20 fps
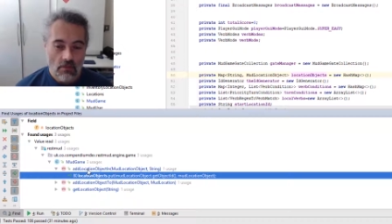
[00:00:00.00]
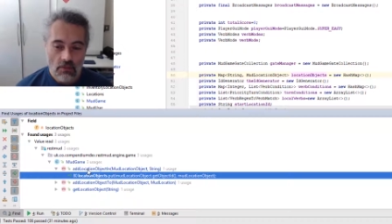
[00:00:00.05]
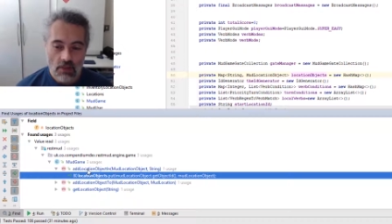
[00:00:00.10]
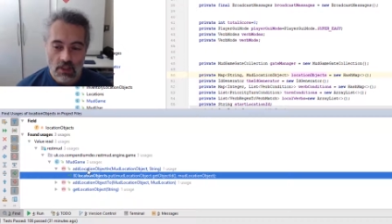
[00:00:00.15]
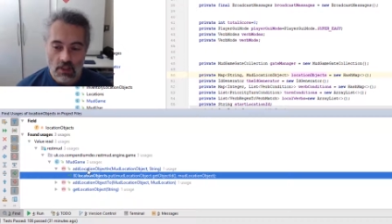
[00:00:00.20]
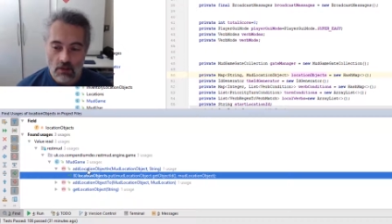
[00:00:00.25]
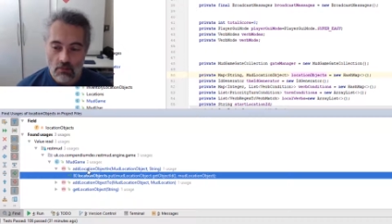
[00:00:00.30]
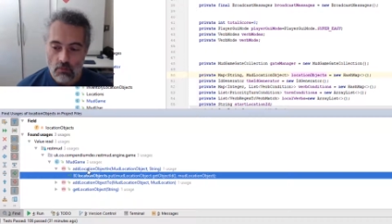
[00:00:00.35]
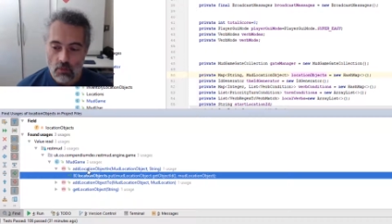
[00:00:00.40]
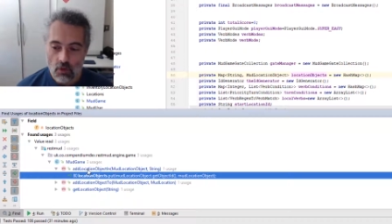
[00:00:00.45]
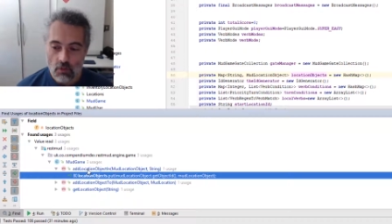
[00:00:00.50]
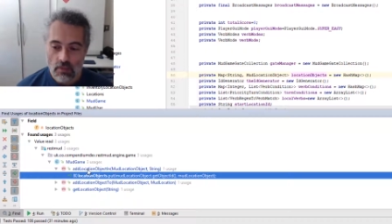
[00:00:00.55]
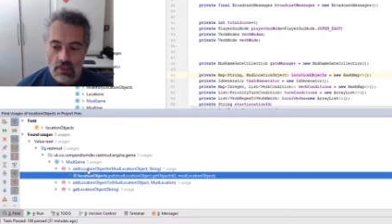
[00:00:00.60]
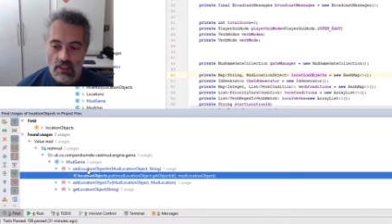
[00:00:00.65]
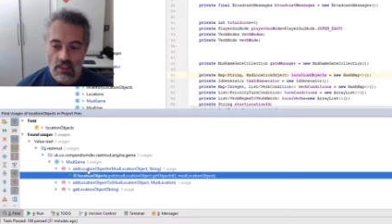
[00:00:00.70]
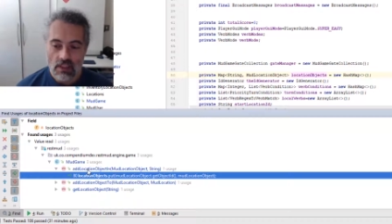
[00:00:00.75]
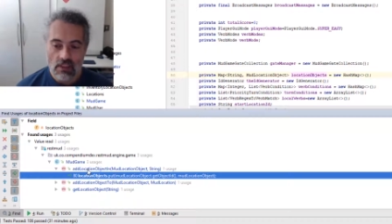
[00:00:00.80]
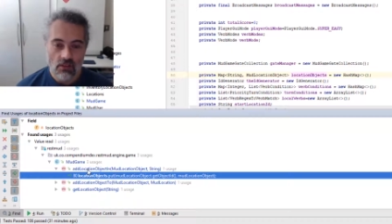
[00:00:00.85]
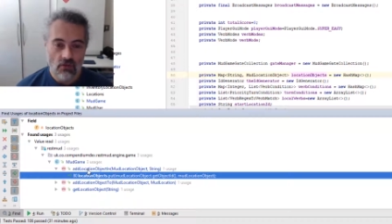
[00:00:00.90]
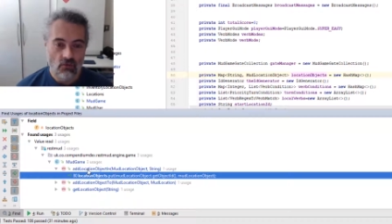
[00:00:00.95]
But at the
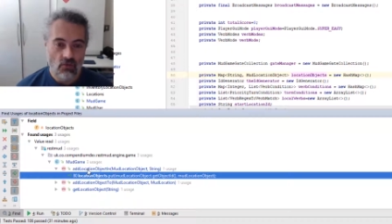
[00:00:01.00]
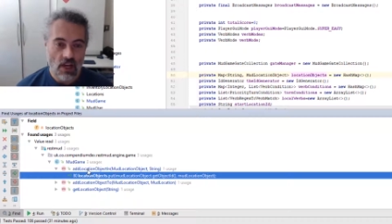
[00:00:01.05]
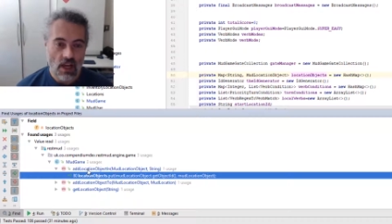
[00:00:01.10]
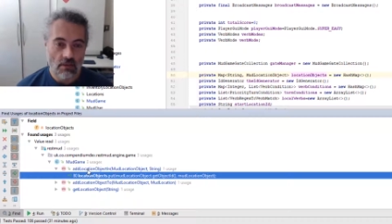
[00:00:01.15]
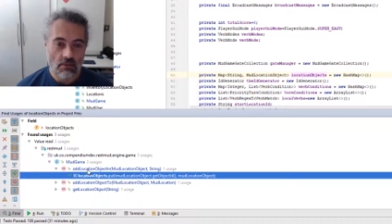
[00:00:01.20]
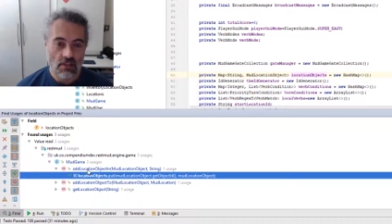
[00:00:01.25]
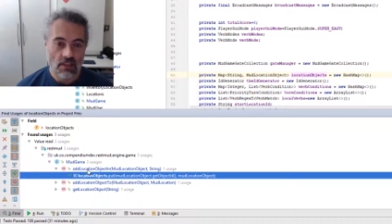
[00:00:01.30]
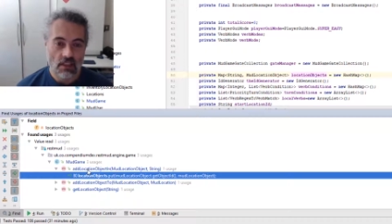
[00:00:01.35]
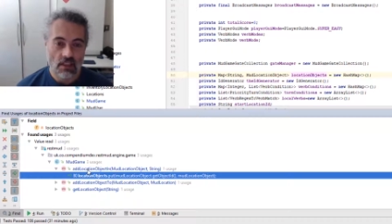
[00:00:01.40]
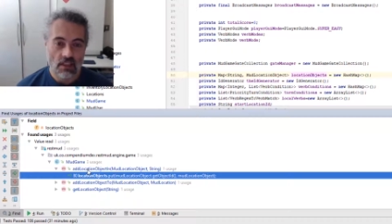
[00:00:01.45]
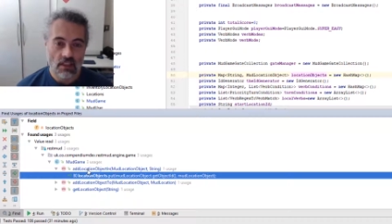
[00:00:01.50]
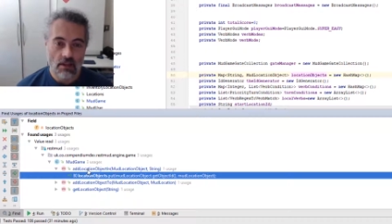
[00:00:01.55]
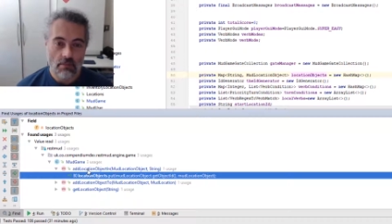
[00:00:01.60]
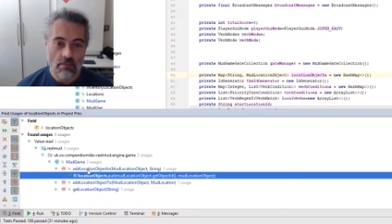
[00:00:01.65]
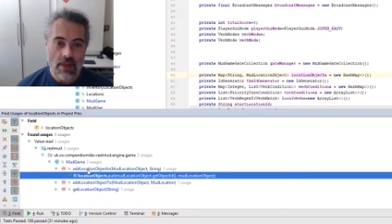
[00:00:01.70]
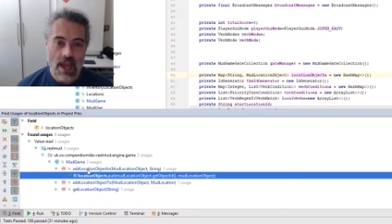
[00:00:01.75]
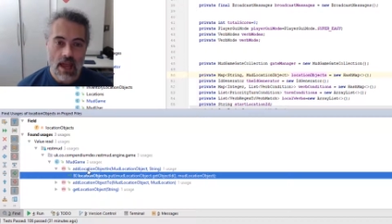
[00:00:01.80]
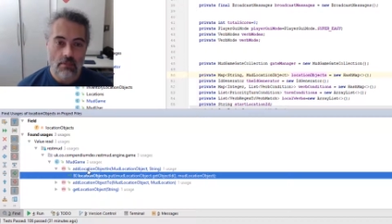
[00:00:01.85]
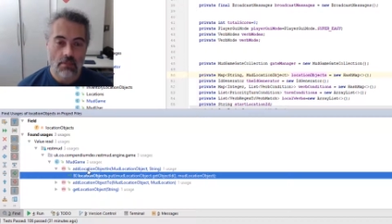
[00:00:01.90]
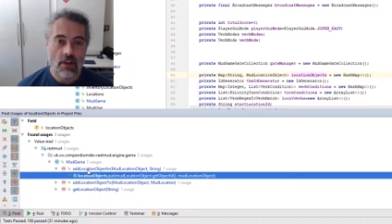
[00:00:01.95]
moment it's wrapped in a
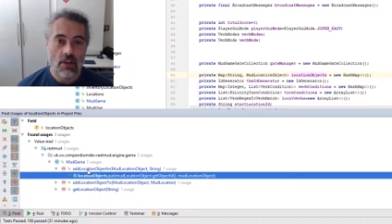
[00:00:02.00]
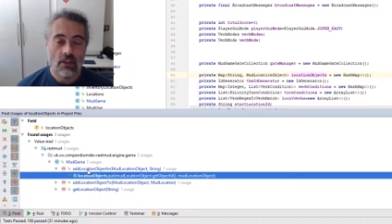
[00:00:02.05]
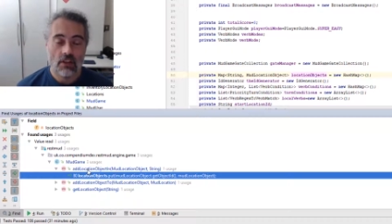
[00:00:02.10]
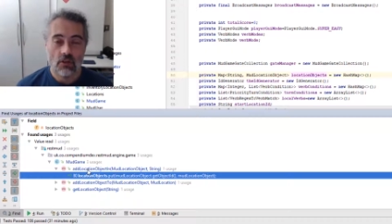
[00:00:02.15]
map.